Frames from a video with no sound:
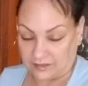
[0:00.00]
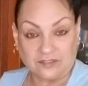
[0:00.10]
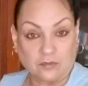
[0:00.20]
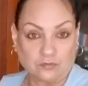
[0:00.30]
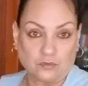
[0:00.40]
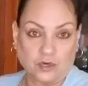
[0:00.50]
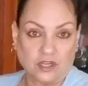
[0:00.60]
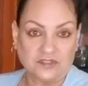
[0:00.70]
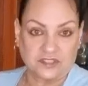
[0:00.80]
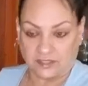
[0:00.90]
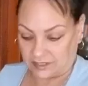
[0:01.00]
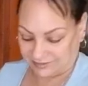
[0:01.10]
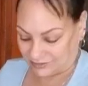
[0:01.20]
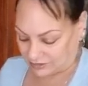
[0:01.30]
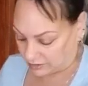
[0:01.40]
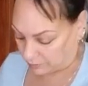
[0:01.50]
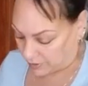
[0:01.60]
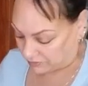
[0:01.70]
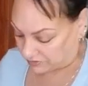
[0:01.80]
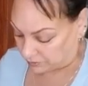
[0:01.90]
on somewhere else and then use another
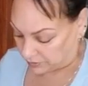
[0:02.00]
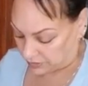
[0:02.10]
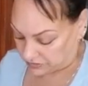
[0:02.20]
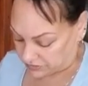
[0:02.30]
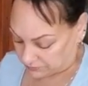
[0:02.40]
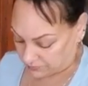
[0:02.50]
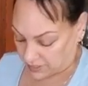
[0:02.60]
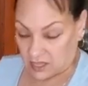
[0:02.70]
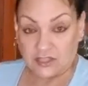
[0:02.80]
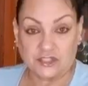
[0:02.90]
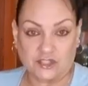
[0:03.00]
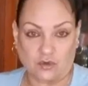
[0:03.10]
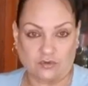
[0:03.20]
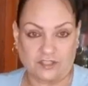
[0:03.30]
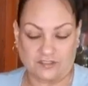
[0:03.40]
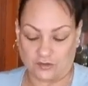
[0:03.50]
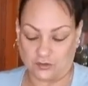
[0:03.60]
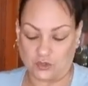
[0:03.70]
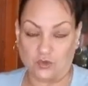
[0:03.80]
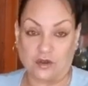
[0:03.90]
pot for something else. So let's go
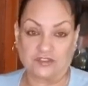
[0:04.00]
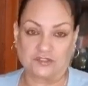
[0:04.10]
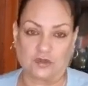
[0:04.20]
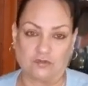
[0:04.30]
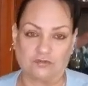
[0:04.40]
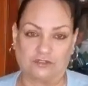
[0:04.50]
to our stove.